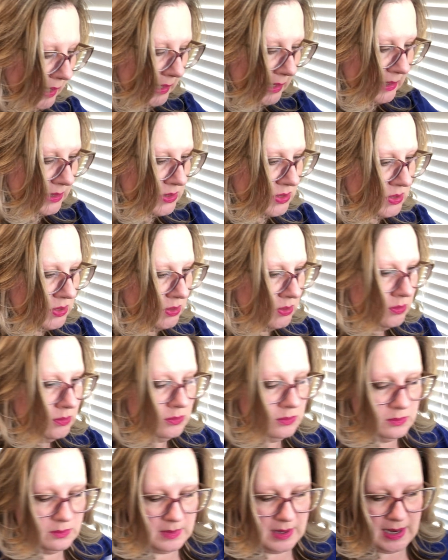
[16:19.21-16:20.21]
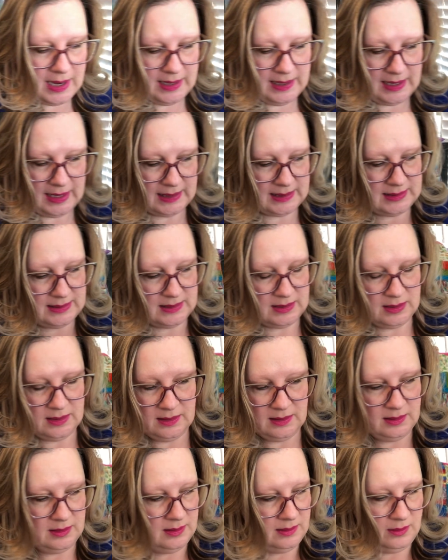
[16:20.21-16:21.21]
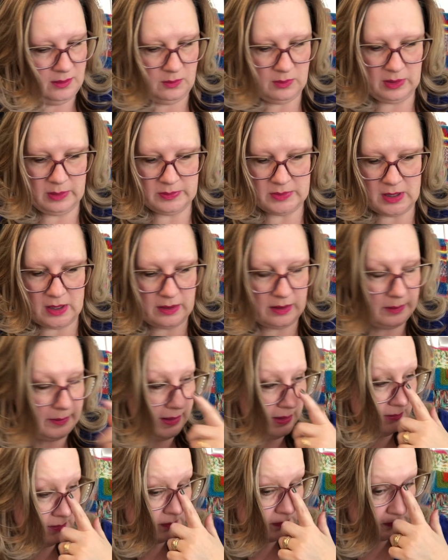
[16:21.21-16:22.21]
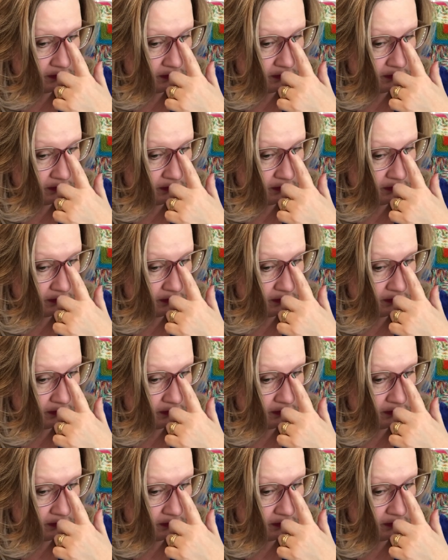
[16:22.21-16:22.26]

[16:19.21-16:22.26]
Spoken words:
into my next, what I'm talking about.